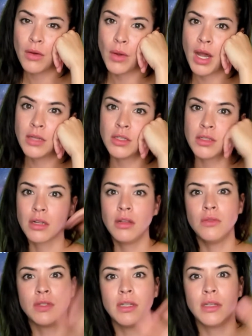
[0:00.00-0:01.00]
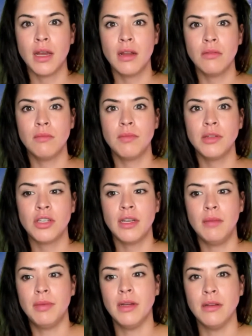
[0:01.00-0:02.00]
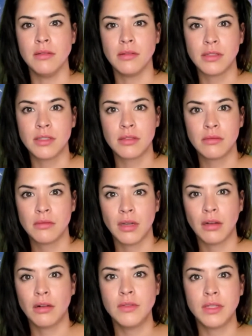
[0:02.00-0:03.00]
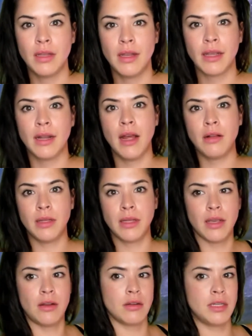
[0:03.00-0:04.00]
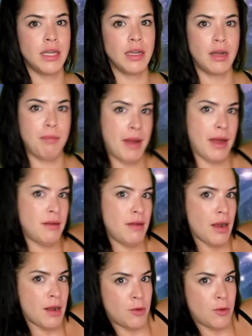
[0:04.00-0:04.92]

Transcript: Oh, I just close it. I don't push any buttons. I close it like an alligator a bite.